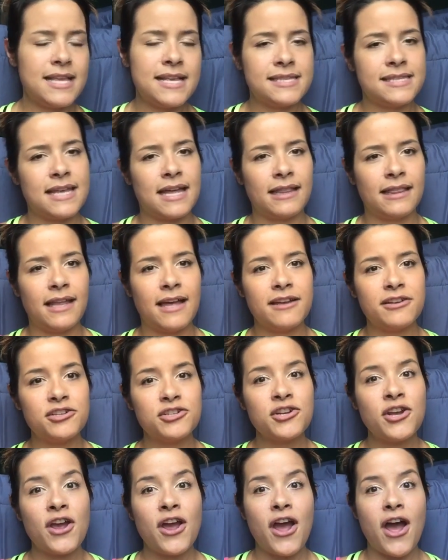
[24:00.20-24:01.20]
this at
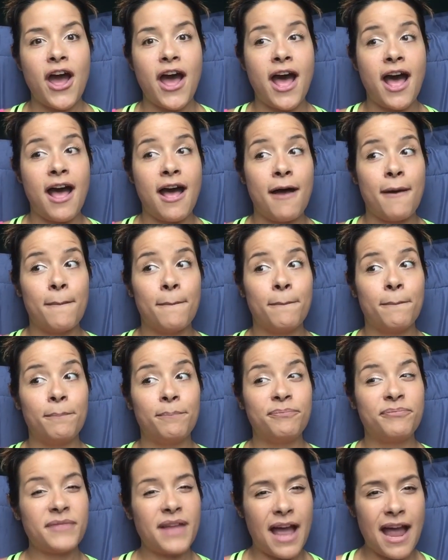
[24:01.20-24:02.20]
lunch.
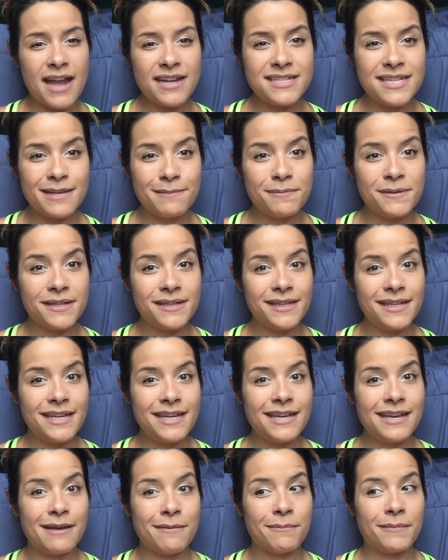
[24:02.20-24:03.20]
I
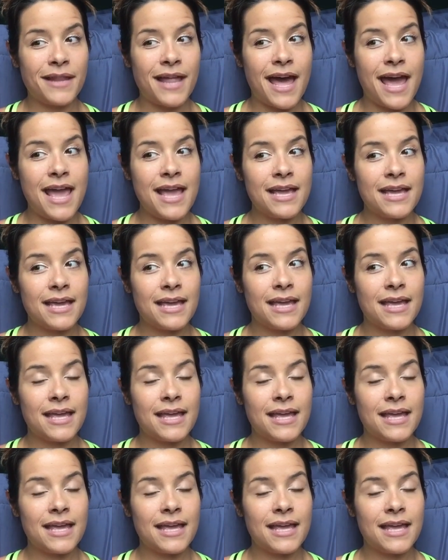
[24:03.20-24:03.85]
typically am like,